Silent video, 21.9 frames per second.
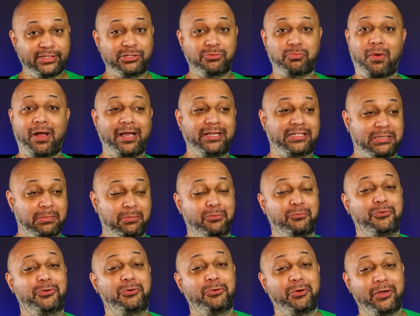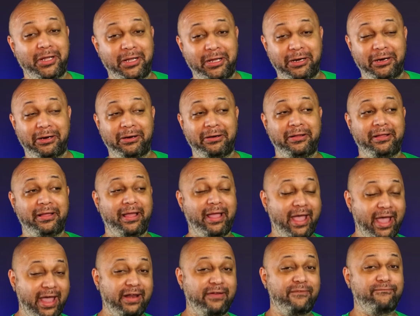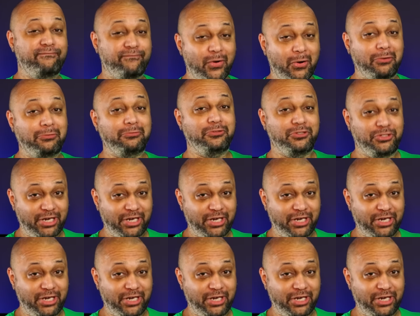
is why some of you are here. Headphone